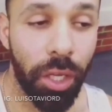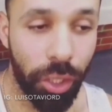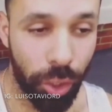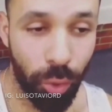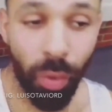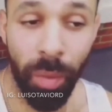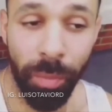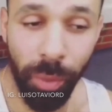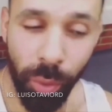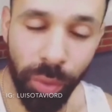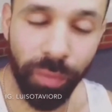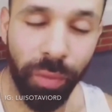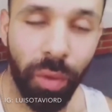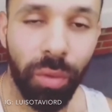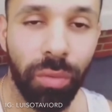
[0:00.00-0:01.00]
you are
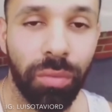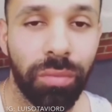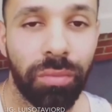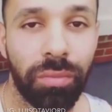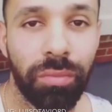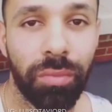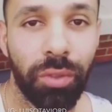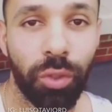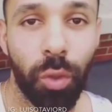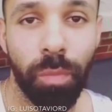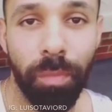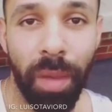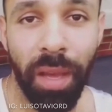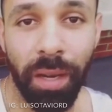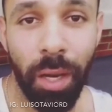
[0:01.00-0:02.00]
beautiful no
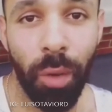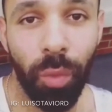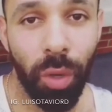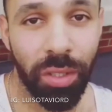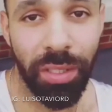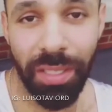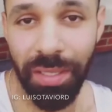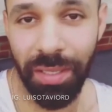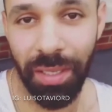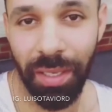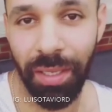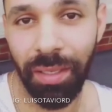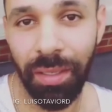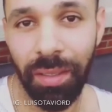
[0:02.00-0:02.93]
matter what they say